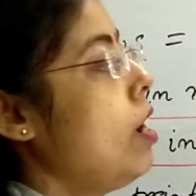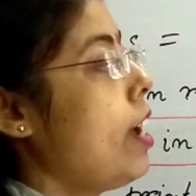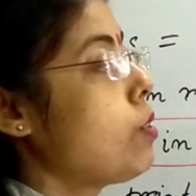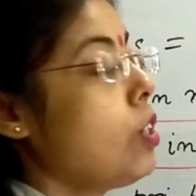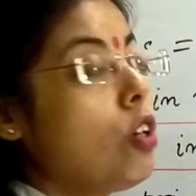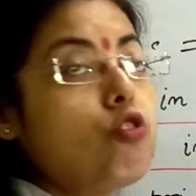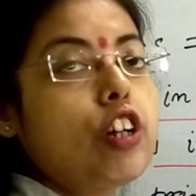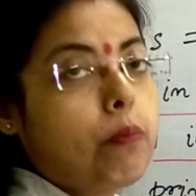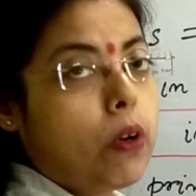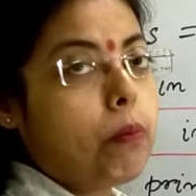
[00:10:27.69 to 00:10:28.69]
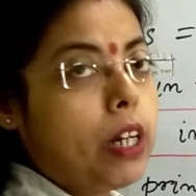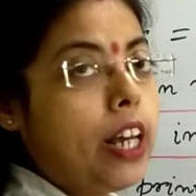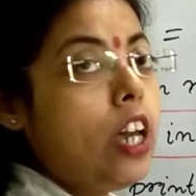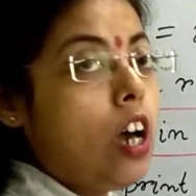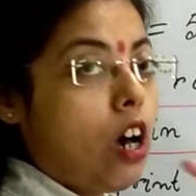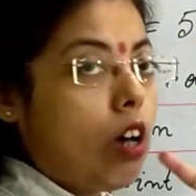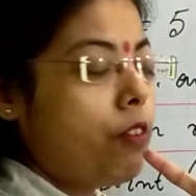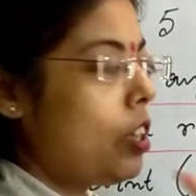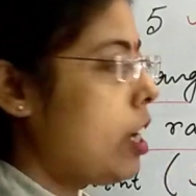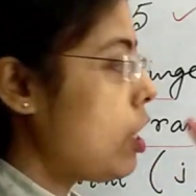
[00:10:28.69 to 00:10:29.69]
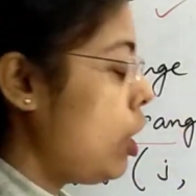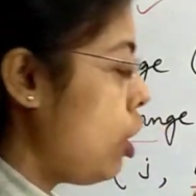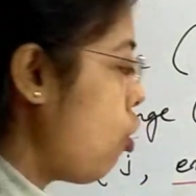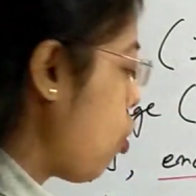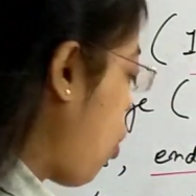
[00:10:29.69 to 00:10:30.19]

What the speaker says: executed properly, after that in your